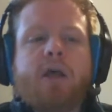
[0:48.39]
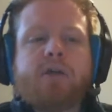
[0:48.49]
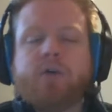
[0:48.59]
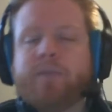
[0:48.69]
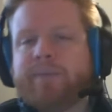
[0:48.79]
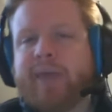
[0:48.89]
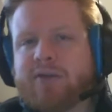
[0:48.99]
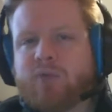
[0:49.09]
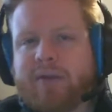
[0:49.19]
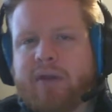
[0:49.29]
So that's
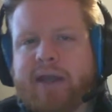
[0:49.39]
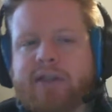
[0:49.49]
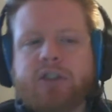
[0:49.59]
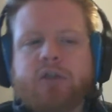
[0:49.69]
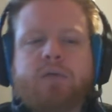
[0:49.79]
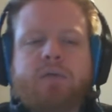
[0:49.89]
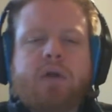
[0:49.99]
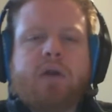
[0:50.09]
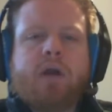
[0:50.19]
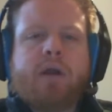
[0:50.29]
what they do.
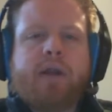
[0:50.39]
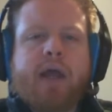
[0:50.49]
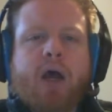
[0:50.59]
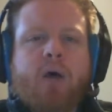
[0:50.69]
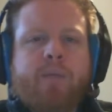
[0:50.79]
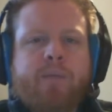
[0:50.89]
Now,